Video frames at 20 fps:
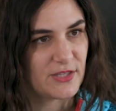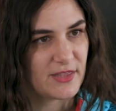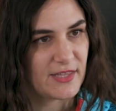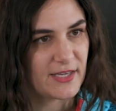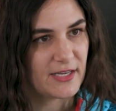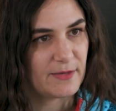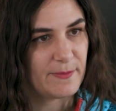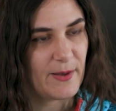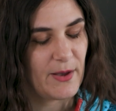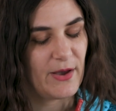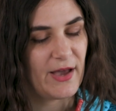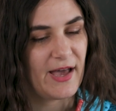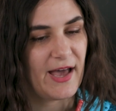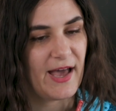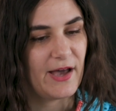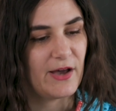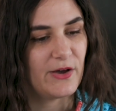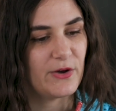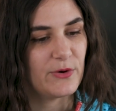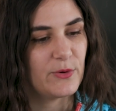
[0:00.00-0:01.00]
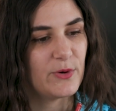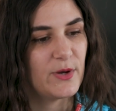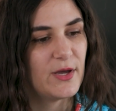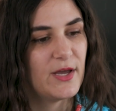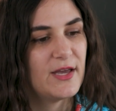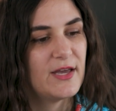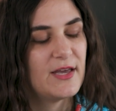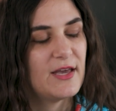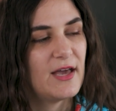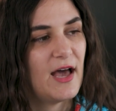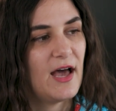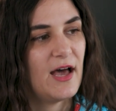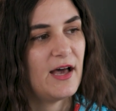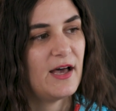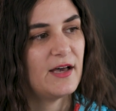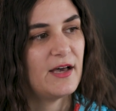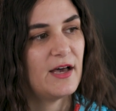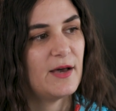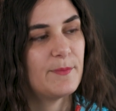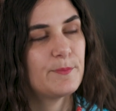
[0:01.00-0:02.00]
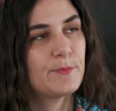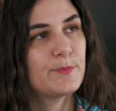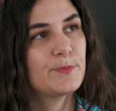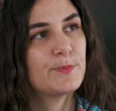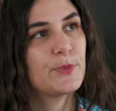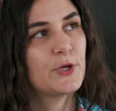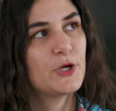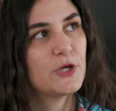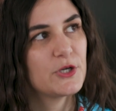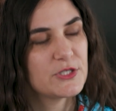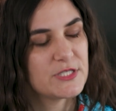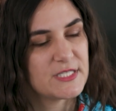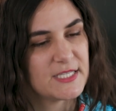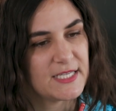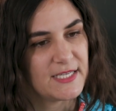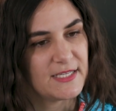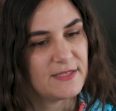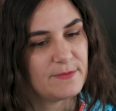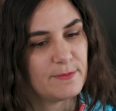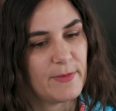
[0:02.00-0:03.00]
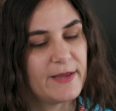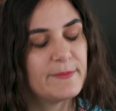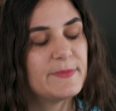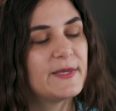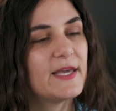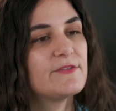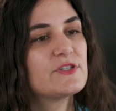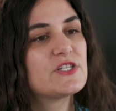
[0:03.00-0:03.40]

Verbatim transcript: to think about how uh, a person might be